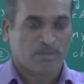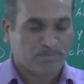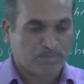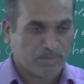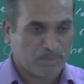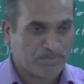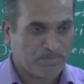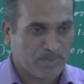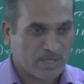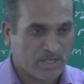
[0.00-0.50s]

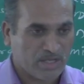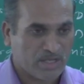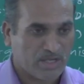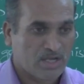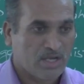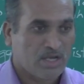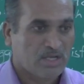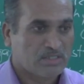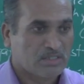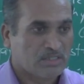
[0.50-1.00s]

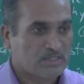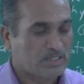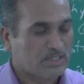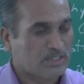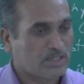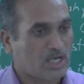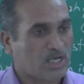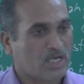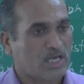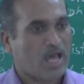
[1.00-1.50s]
prepare
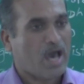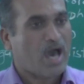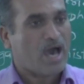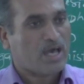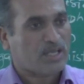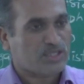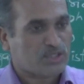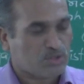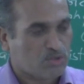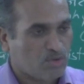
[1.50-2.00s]
in a
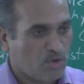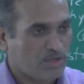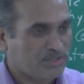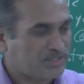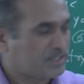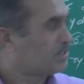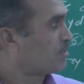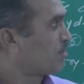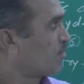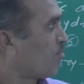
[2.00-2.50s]
large
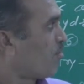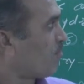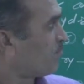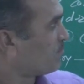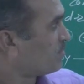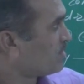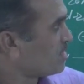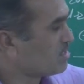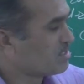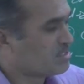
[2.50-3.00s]
quantity
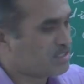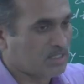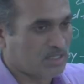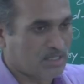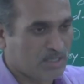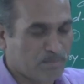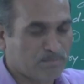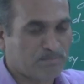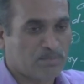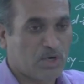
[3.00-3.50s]
of this
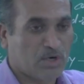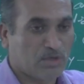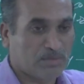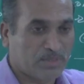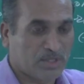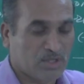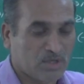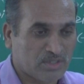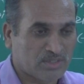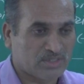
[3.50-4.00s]
compound,
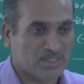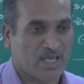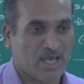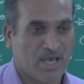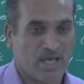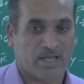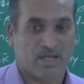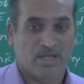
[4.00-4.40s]
because they